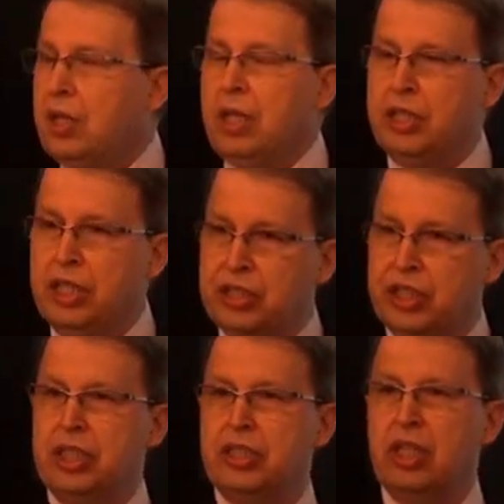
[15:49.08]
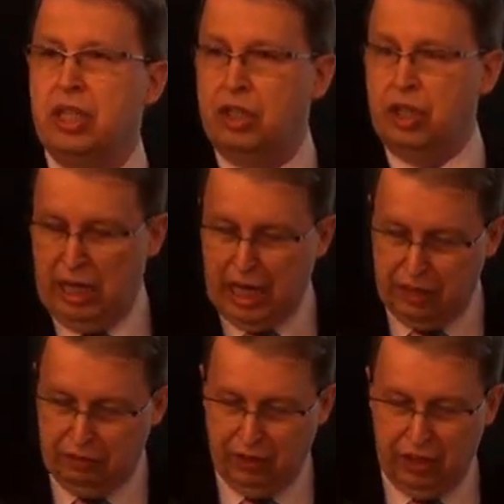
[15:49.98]
This is the
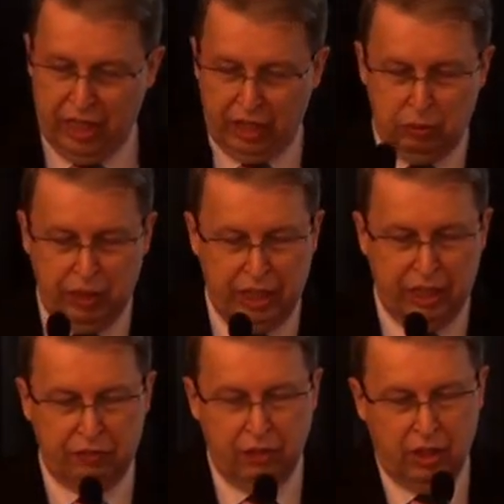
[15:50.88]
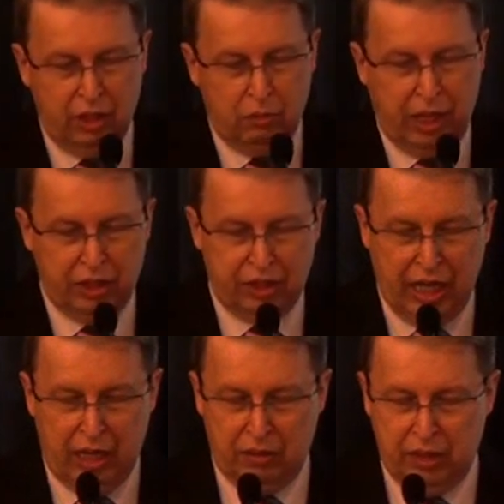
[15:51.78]
life that we live right
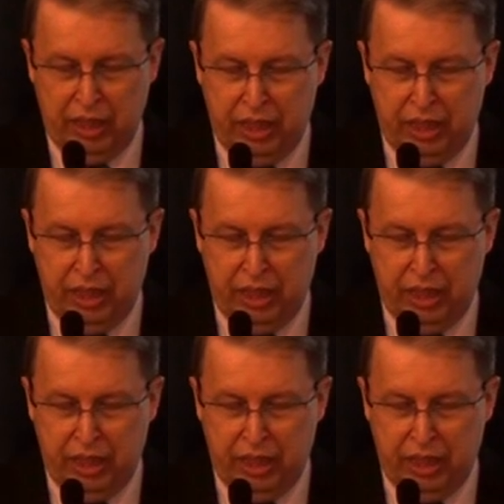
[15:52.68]
now.